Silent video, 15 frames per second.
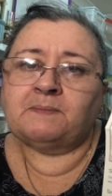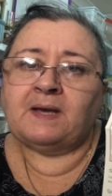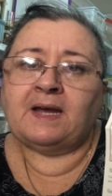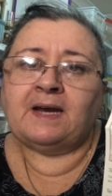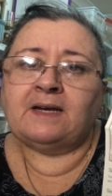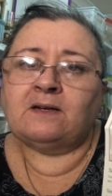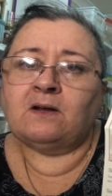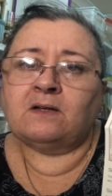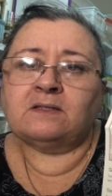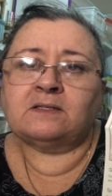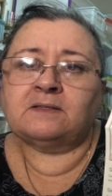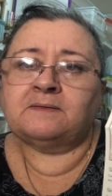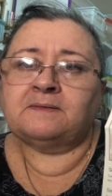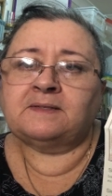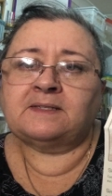made
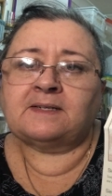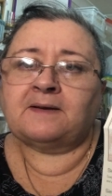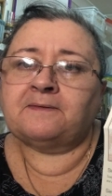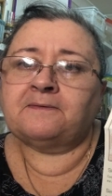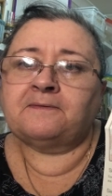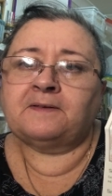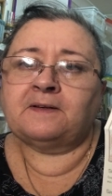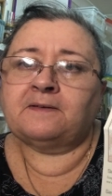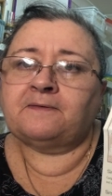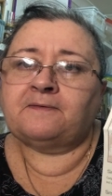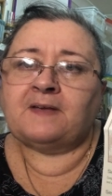lots of stuff for